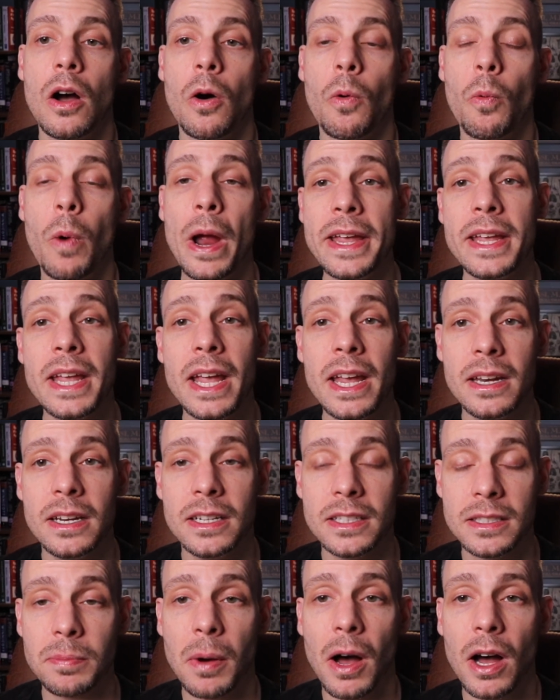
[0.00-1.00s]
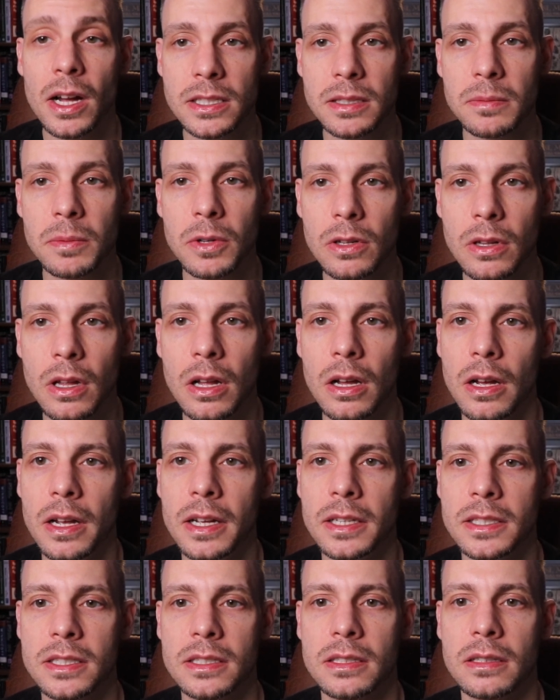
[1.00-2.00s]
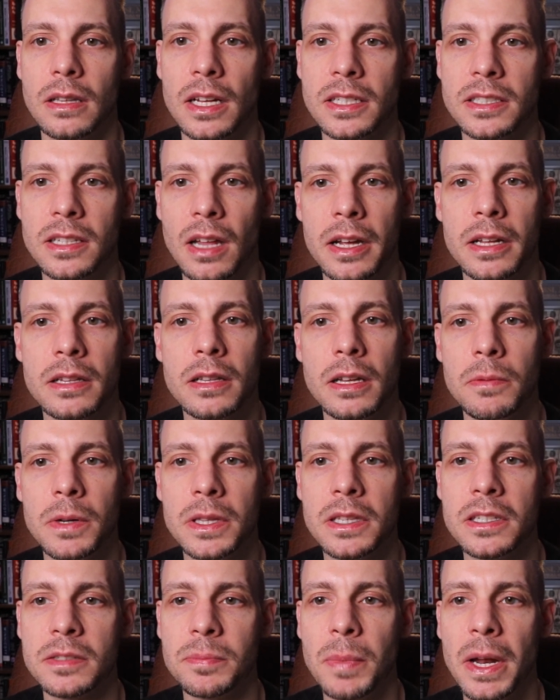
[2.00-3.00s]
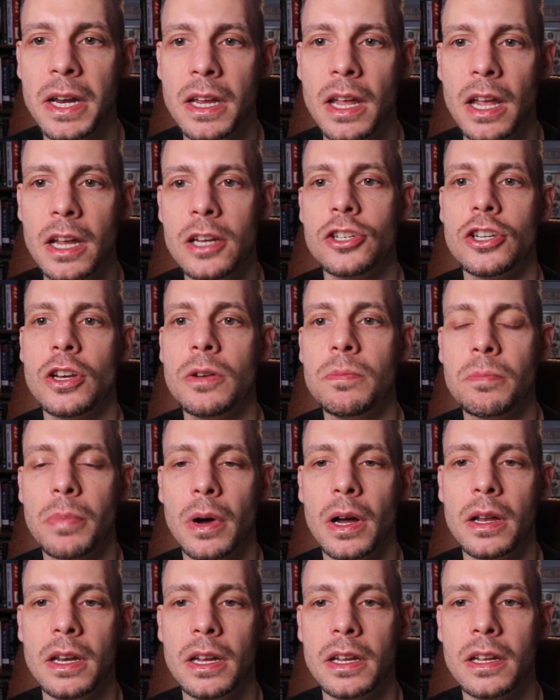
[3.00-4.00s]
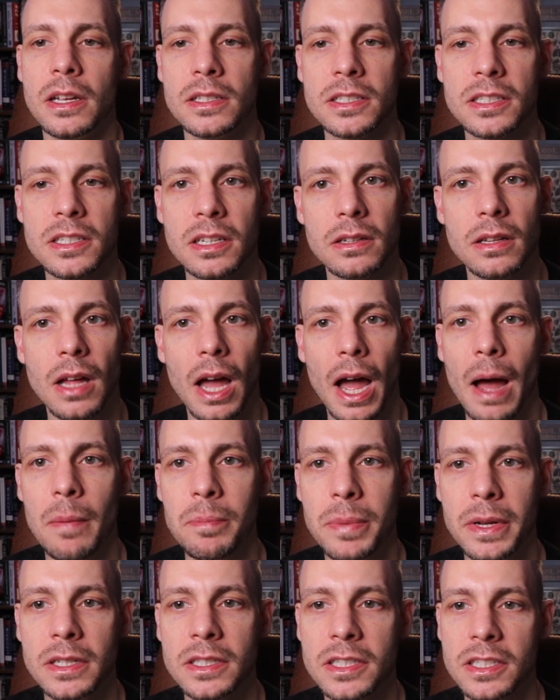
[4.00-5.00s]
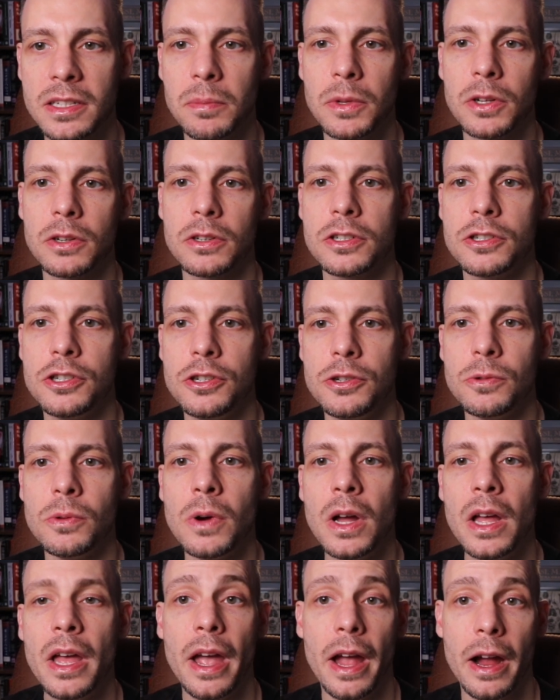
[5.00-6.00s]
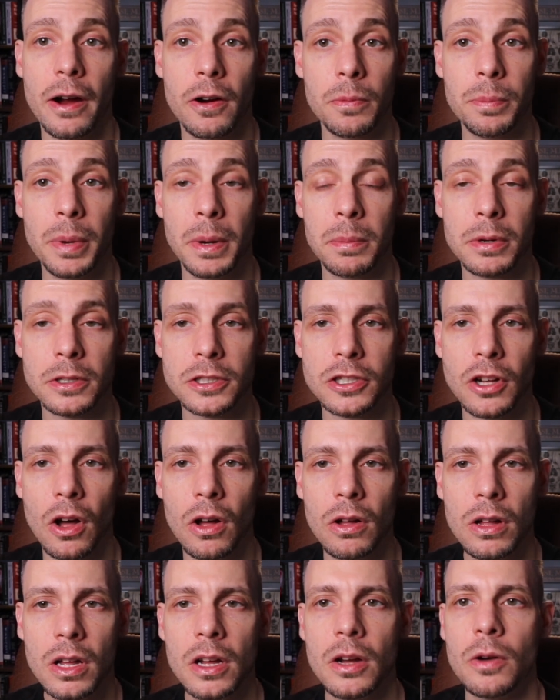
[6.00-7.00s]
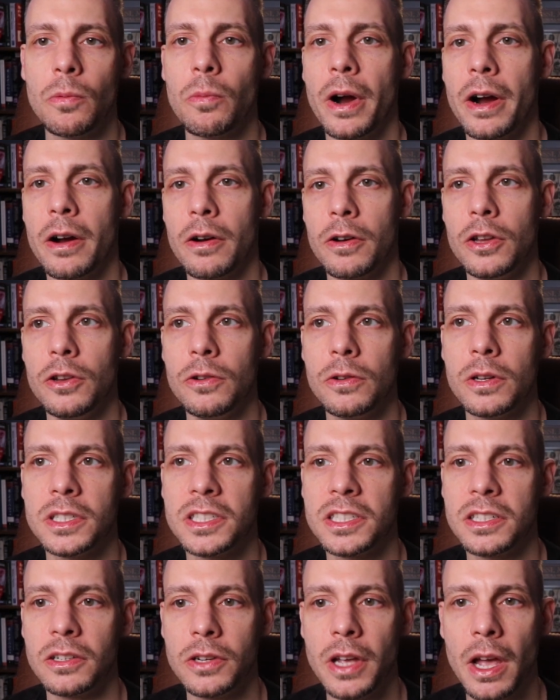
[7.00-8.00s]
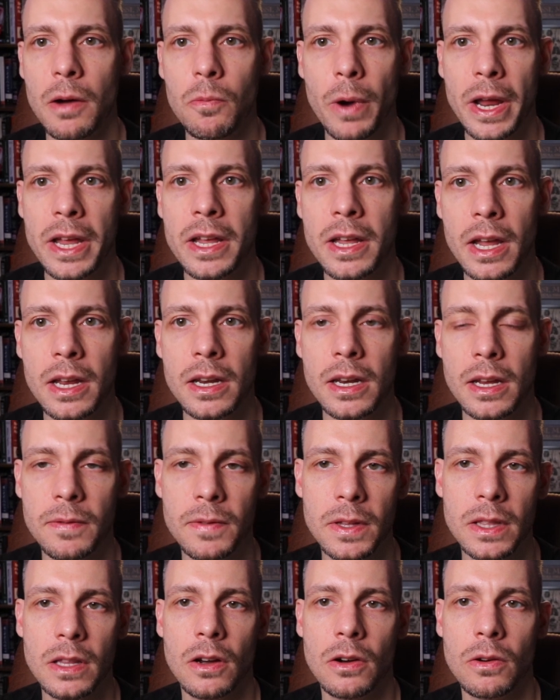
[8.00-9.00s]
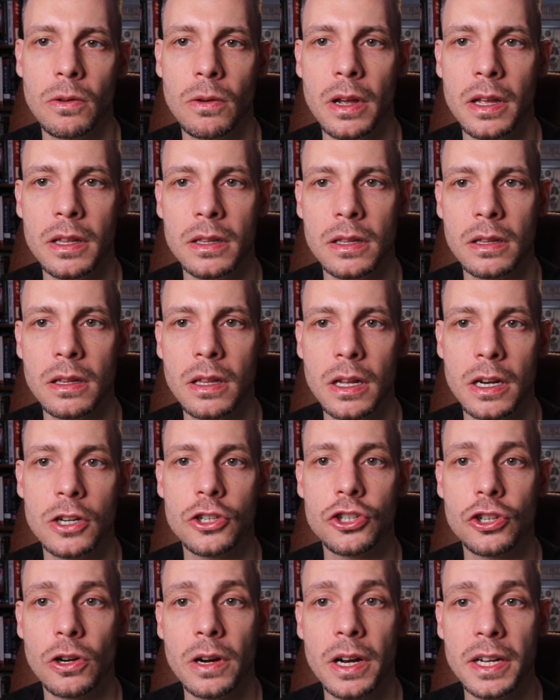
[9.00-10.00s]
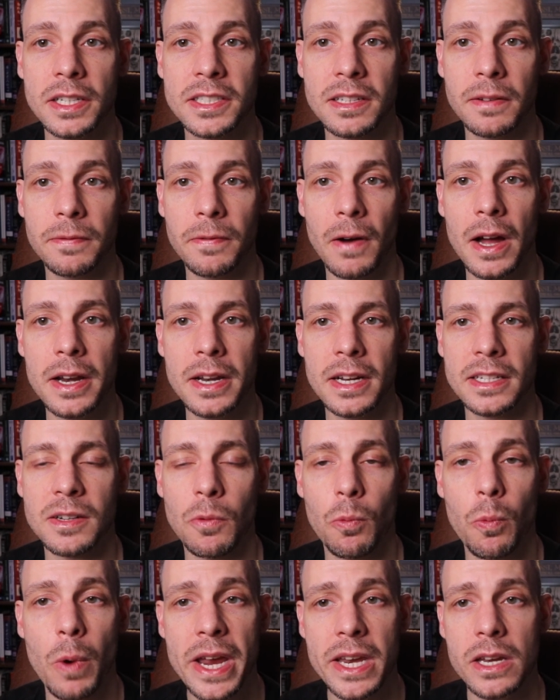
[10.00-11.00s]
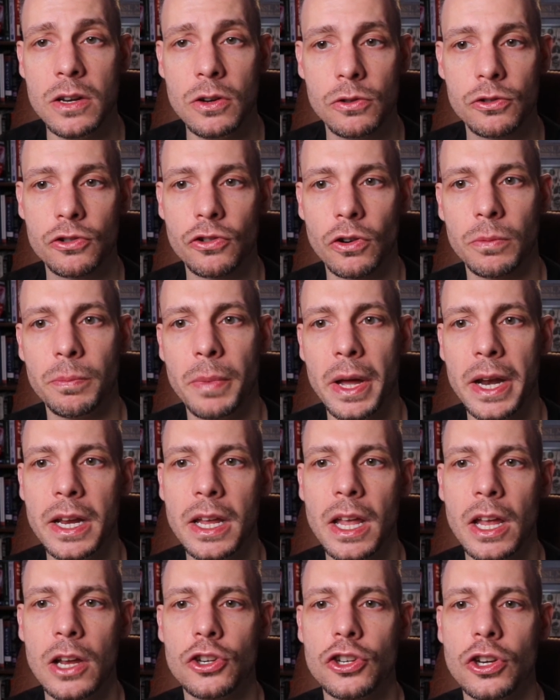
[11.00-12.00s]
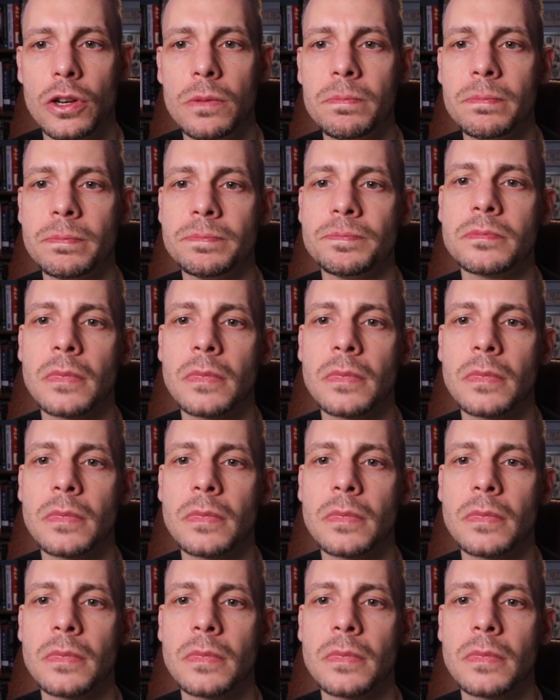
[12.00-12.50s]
Weight gain is possible. It's less likely with this medication, but it can still happen, similar to aripiprazole where you could still get weight gain, even though in the literature it's defined as a weight neutral medication.